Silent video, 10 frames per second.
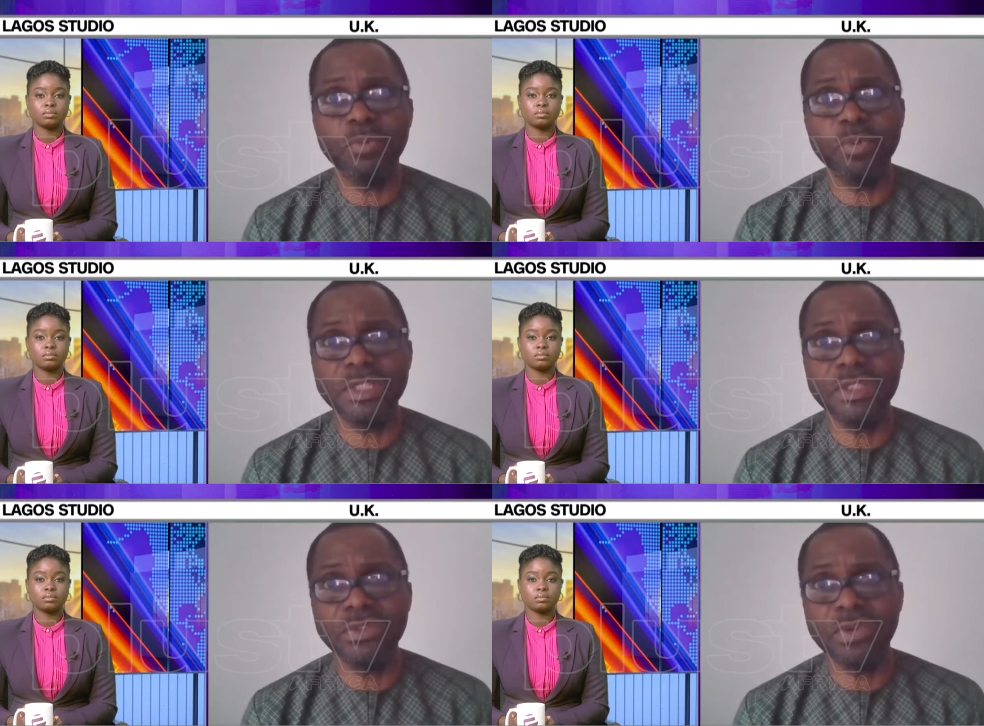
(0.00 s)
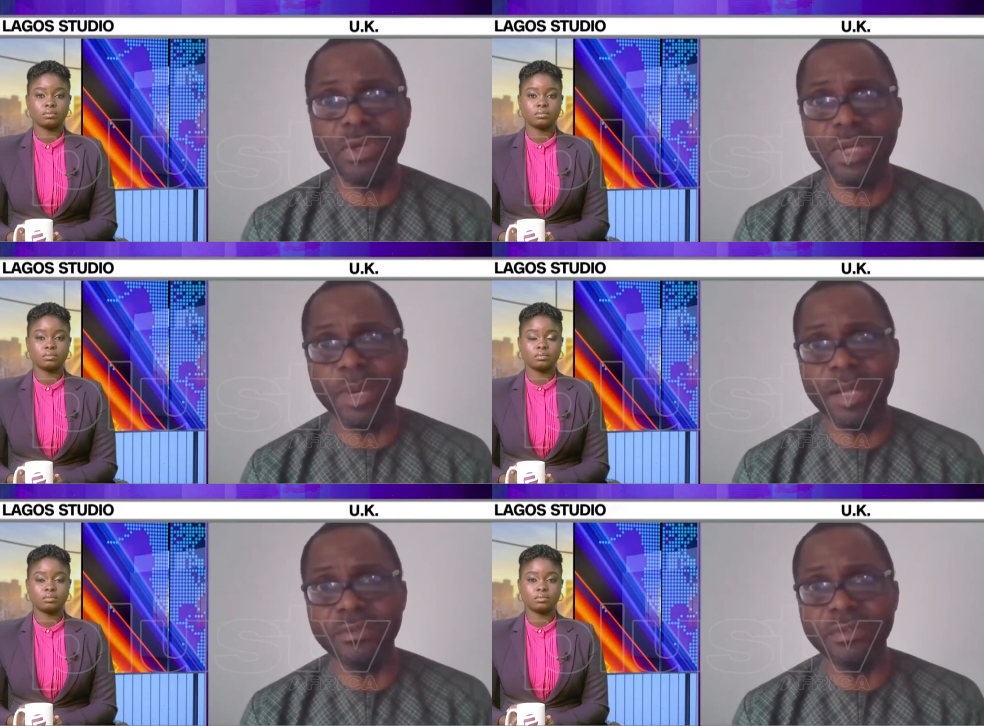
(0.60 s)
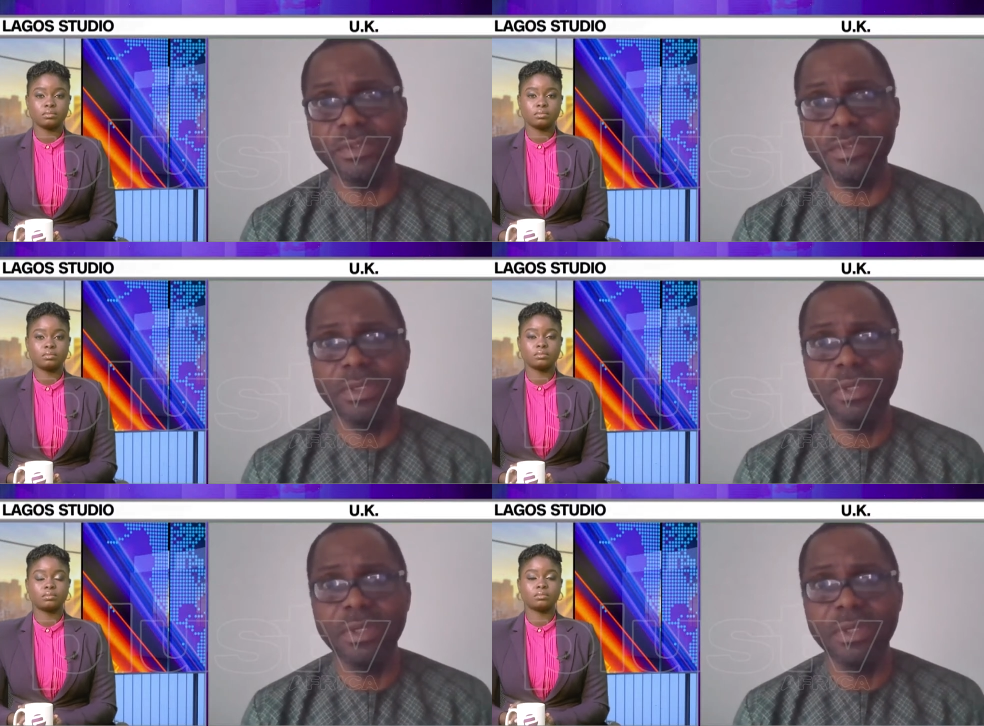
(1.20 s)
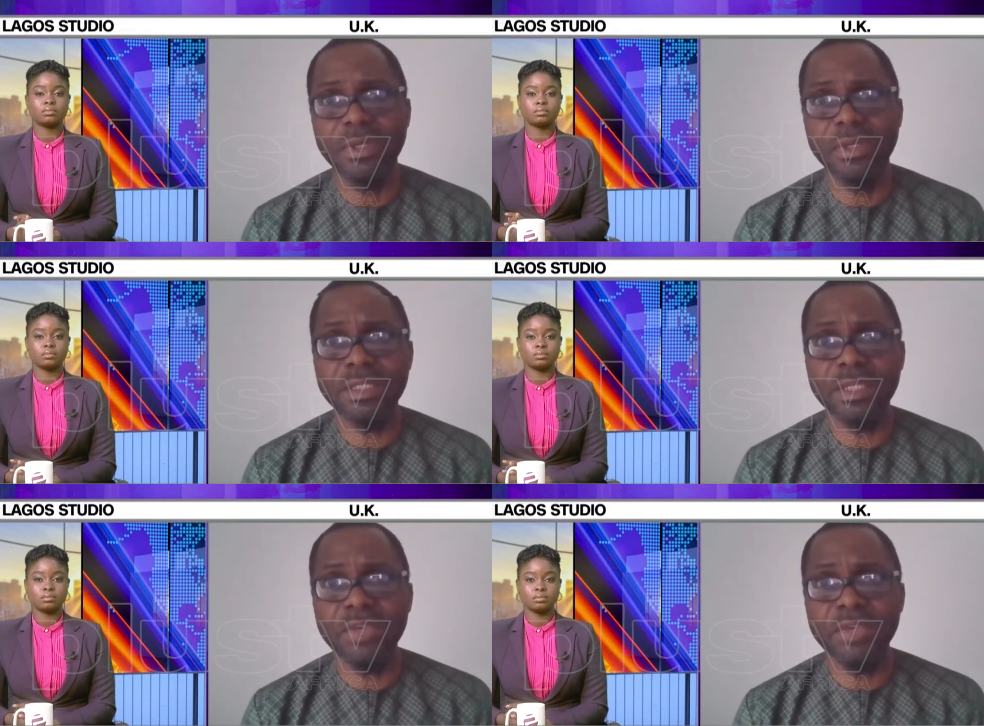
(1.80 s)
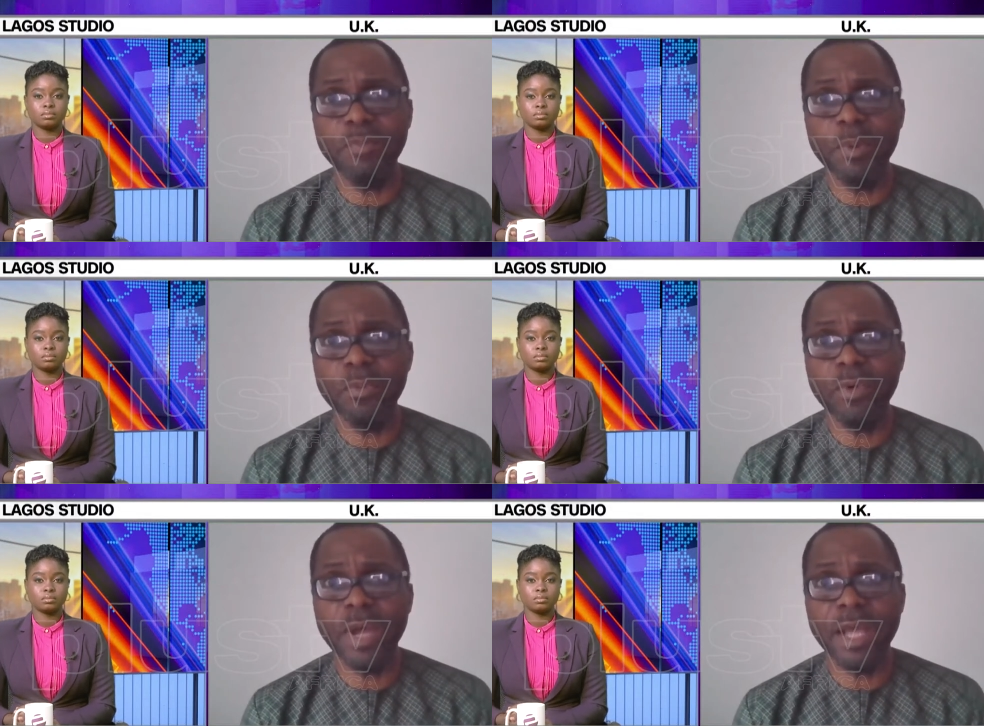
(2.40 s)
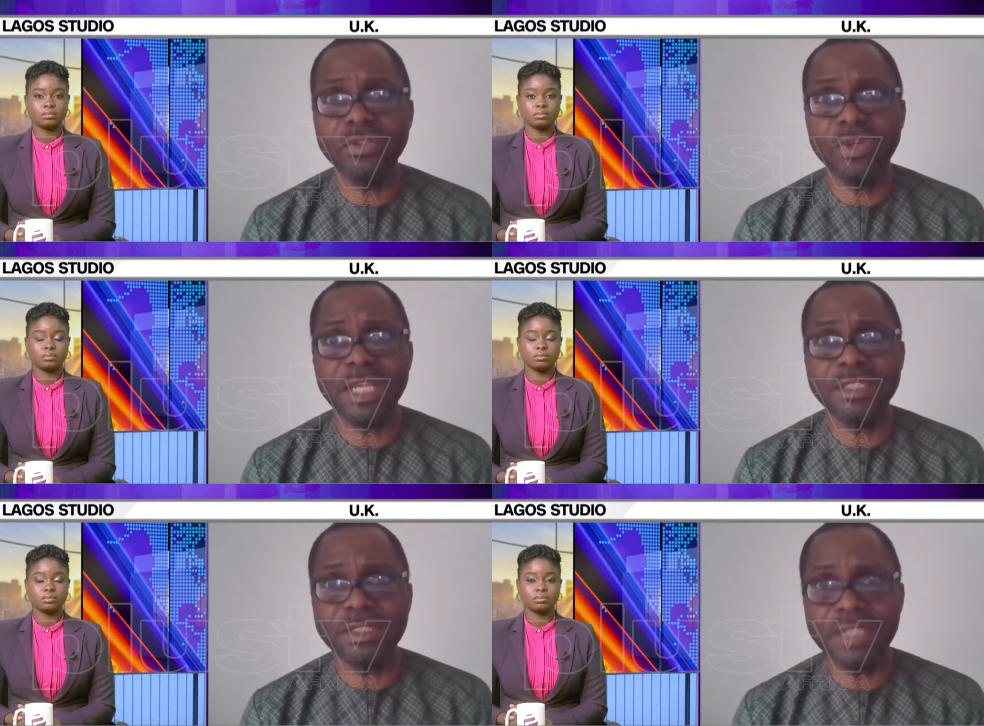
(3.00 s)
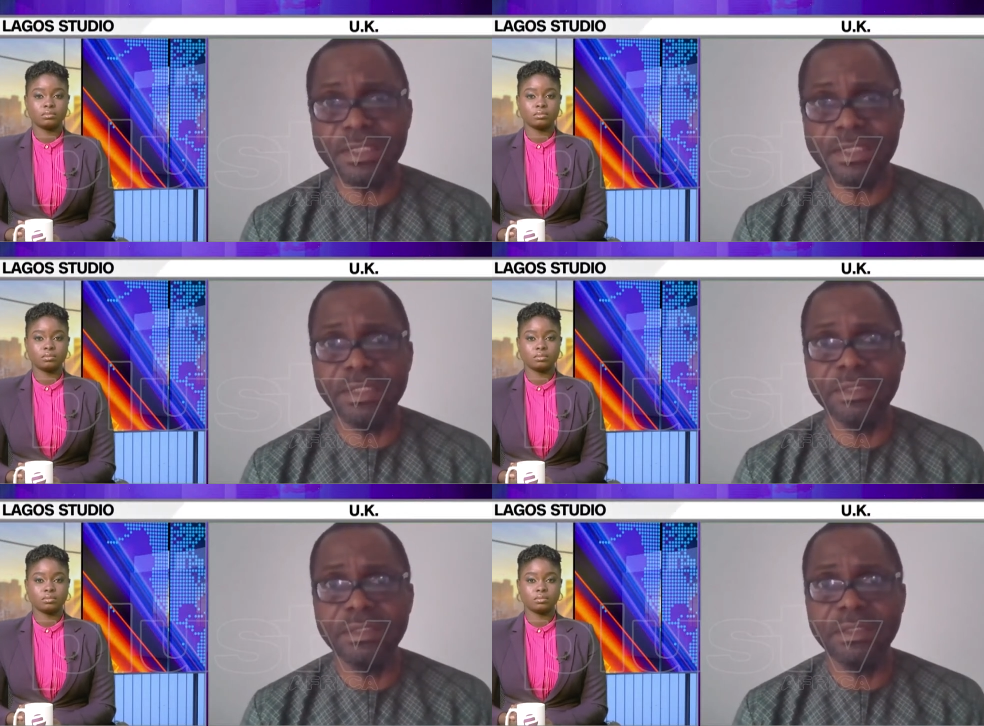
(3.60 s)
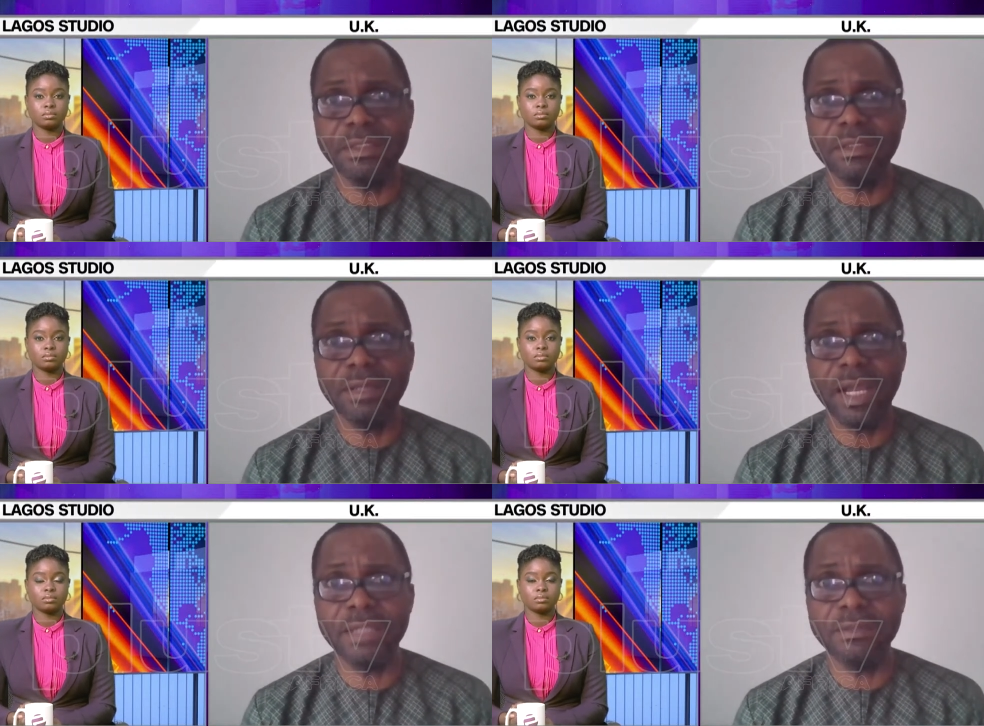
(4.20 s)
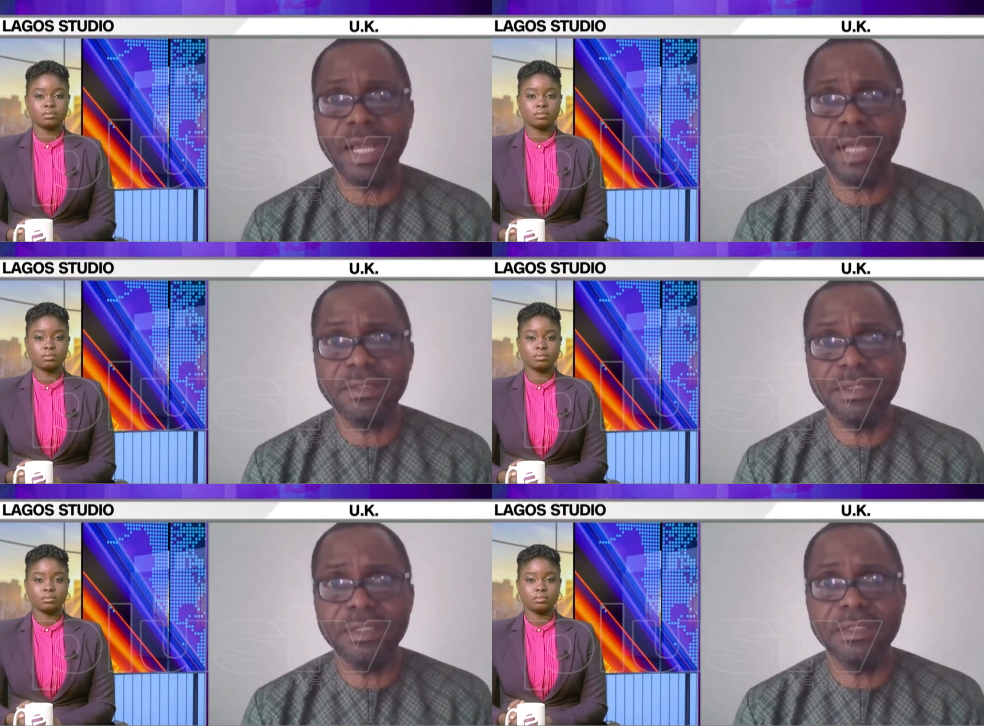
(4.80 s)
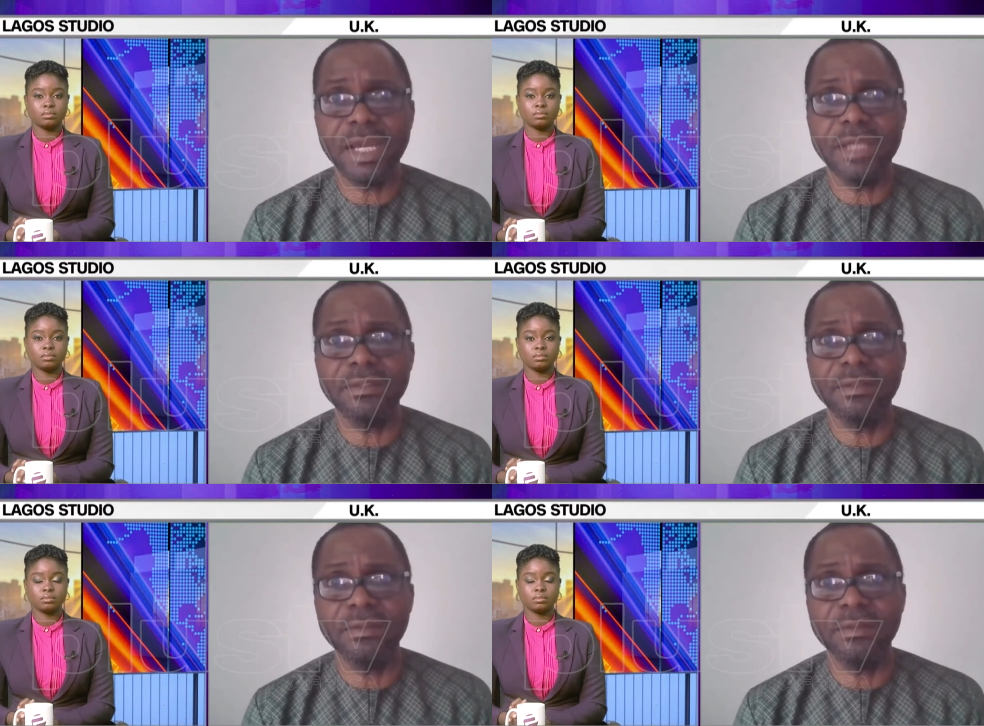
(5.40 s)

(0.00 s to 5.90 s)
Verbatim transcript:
Speaker 1: process is all about. And if people are just agitating and asking that